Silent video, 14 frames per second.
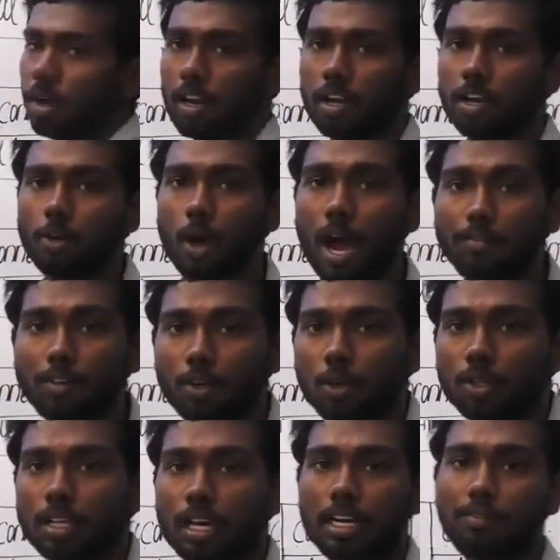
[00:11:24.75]
you have to know
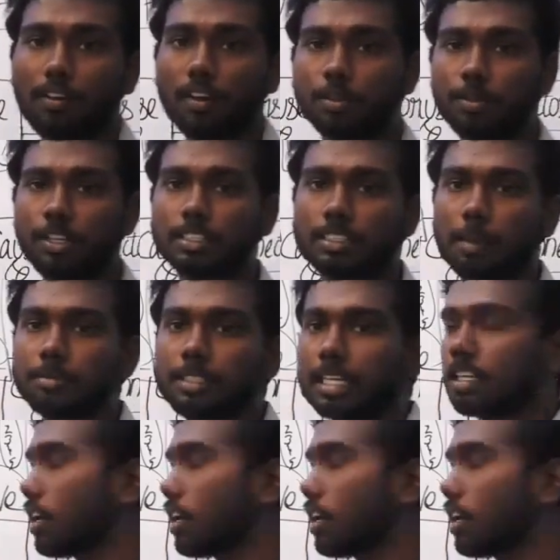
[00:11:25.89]
the difference between subject and